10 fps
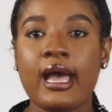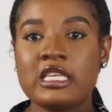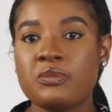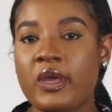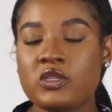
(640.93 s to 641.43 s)

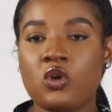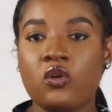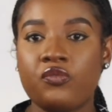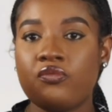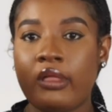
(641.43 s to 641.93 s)
aspects
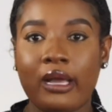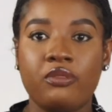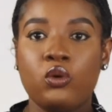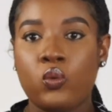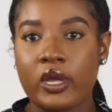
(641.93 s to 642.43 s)
of
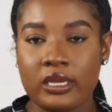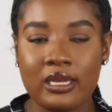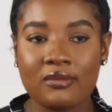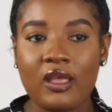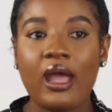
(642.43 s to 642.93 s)
like the
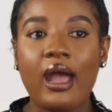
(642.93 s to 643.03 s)
wedding